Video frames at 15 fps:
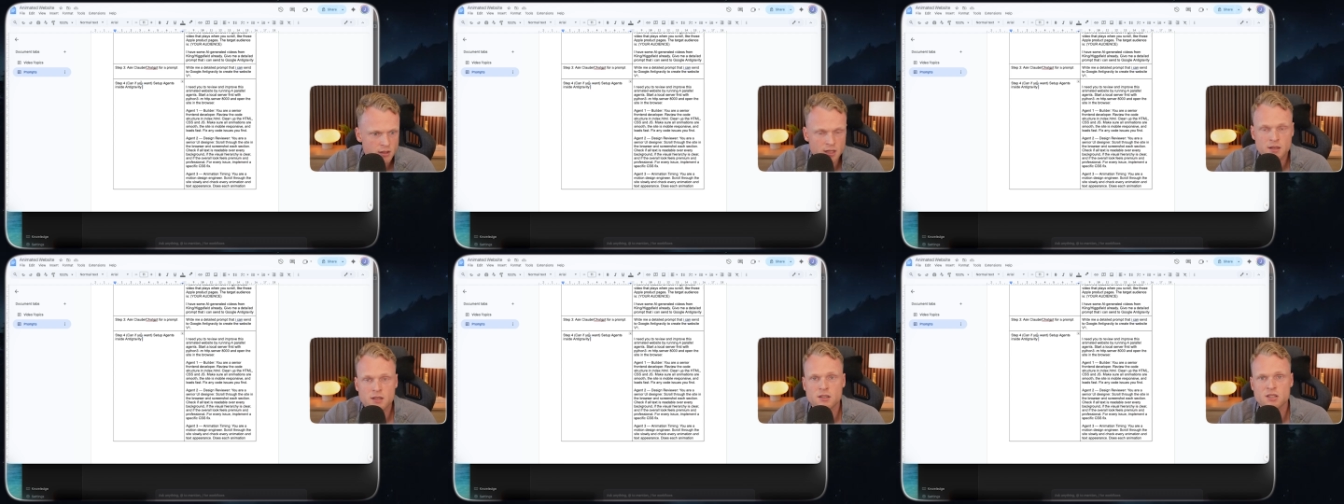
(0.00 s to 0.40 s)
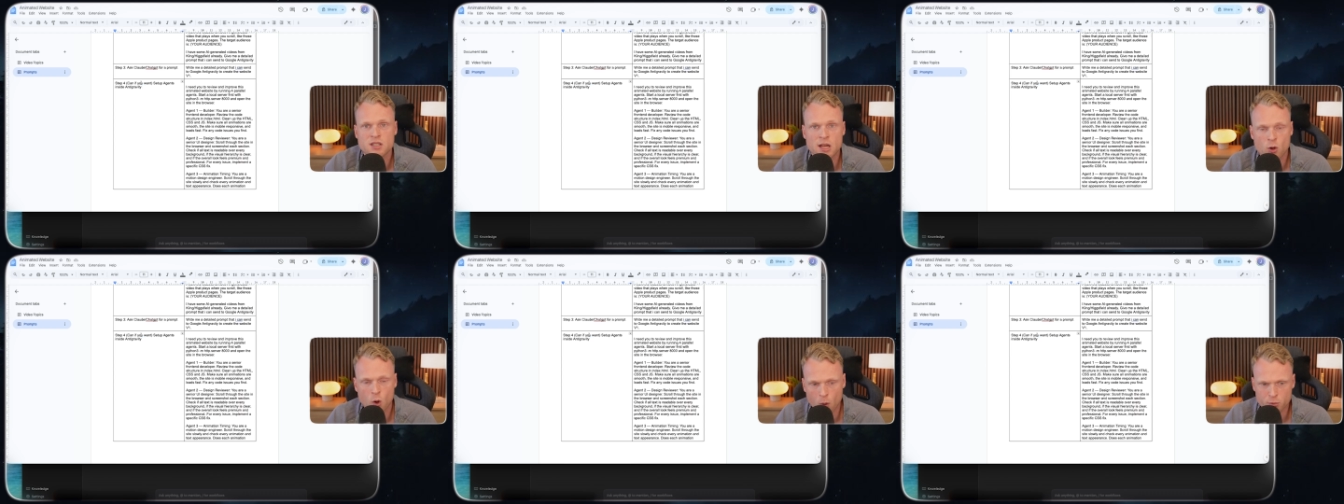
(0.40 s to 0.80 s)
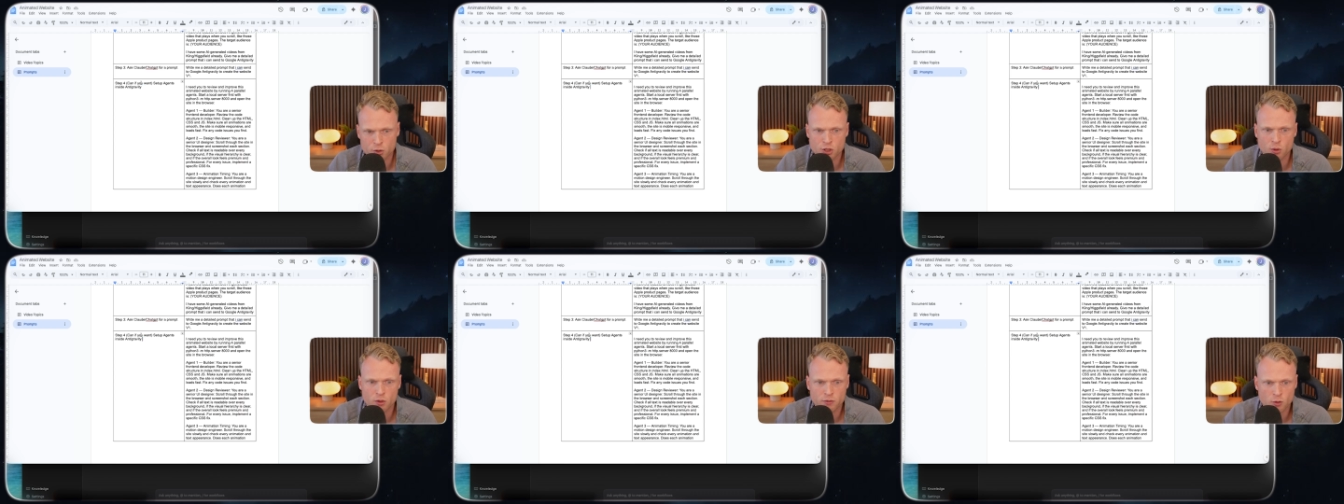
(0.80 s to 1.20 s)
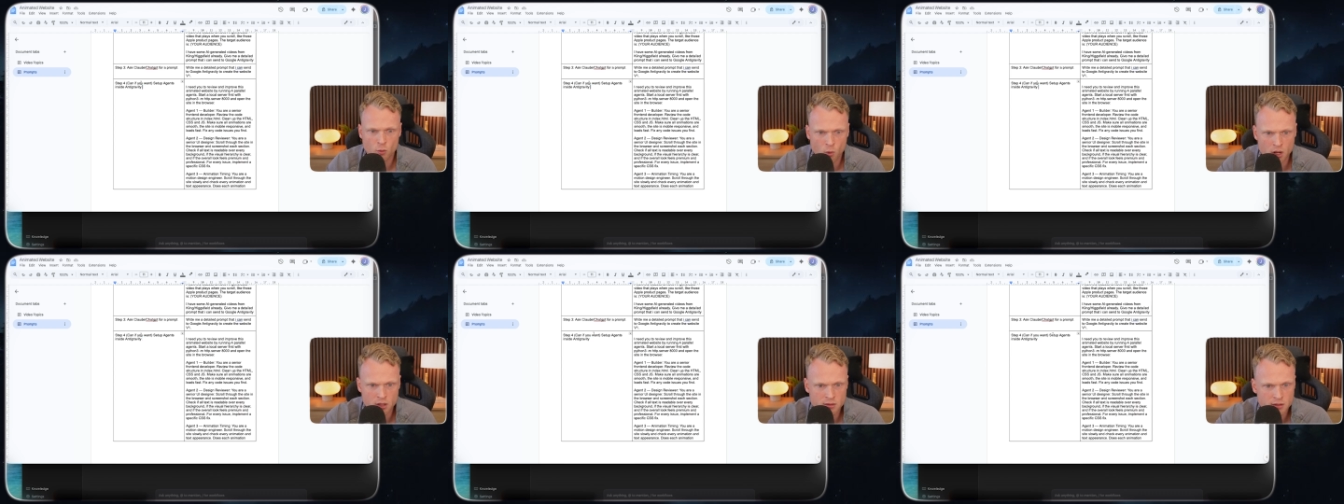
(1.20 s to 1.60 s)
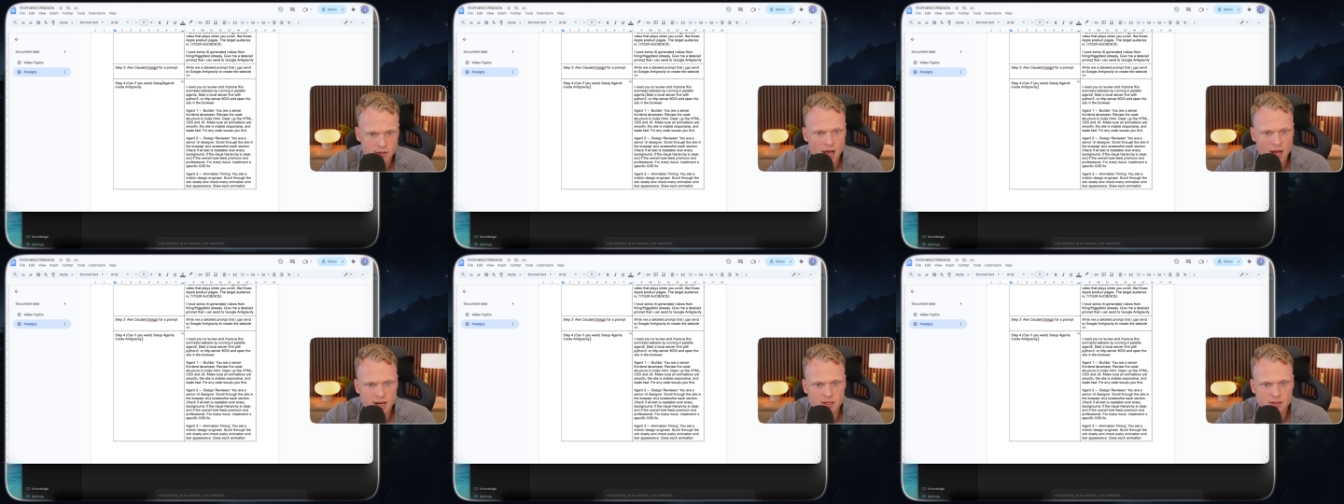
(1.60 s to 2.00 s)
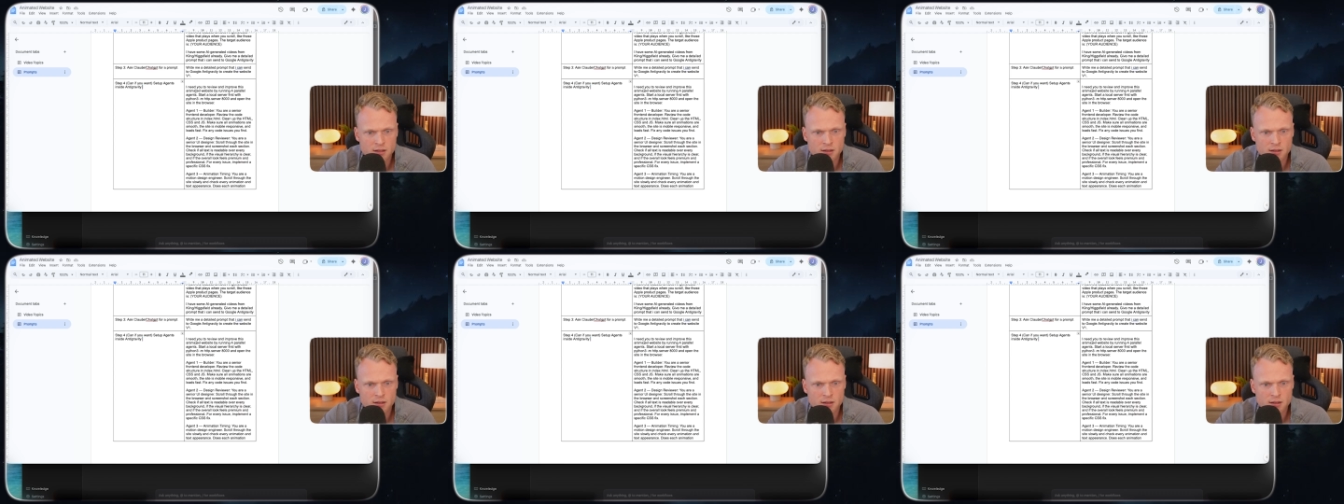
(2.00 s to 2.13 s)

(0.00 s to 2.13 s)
This is like optional if you want. I